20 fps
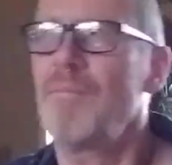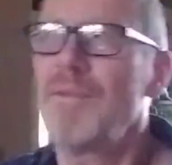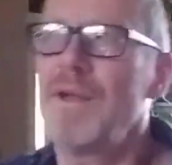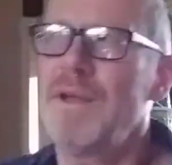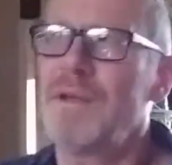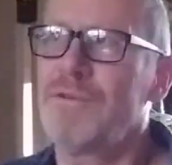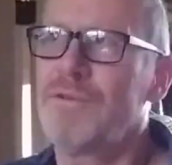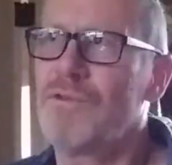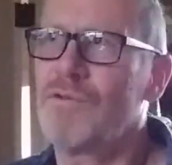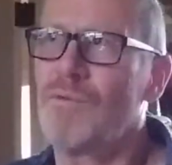
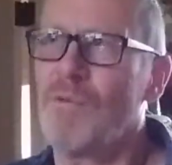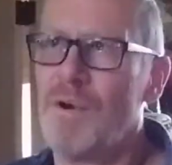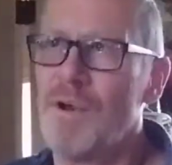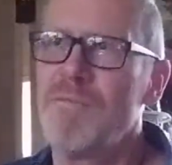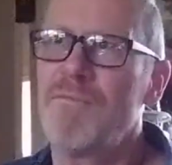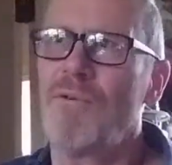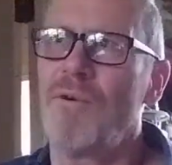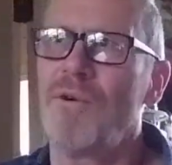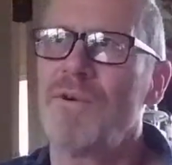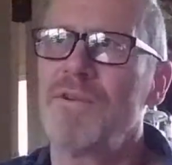in
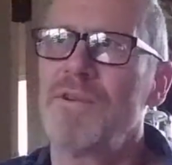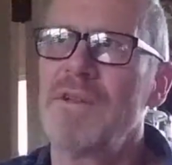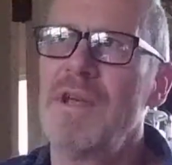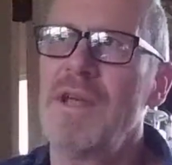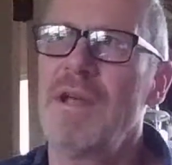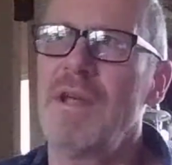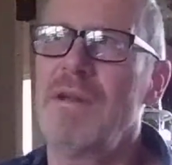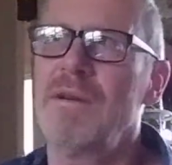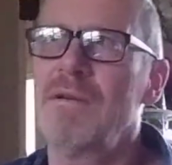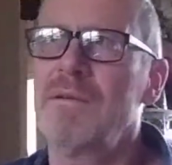
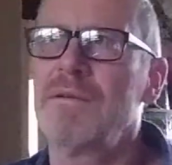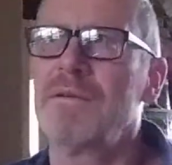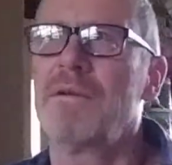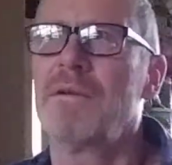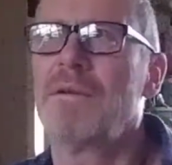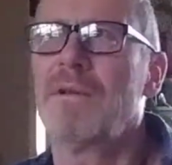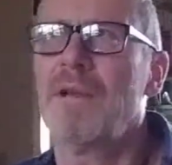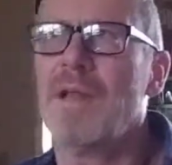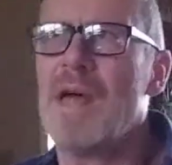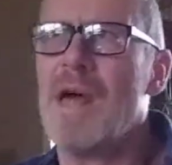2014,
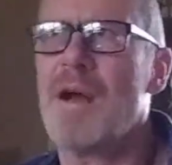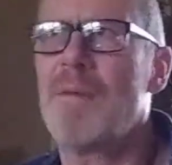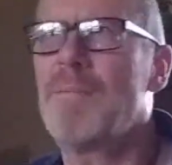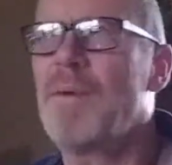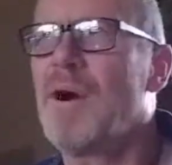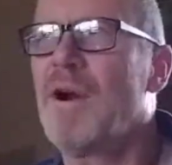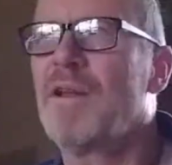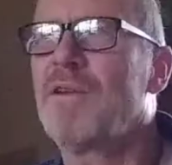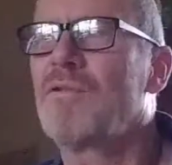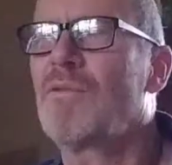the latter
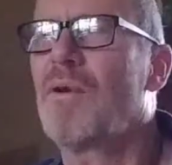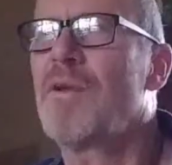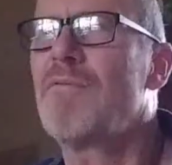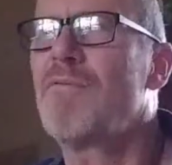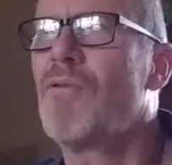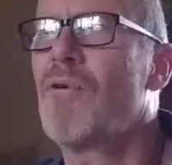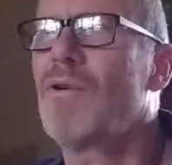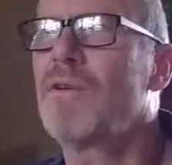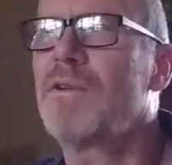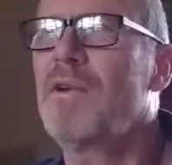part of
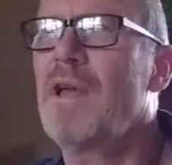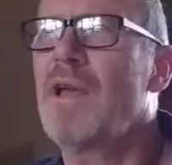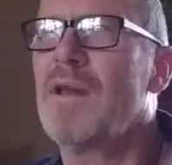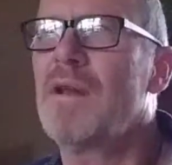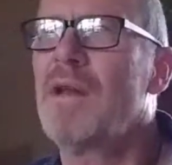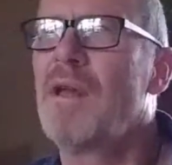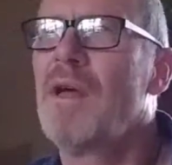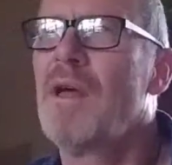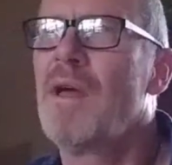2014.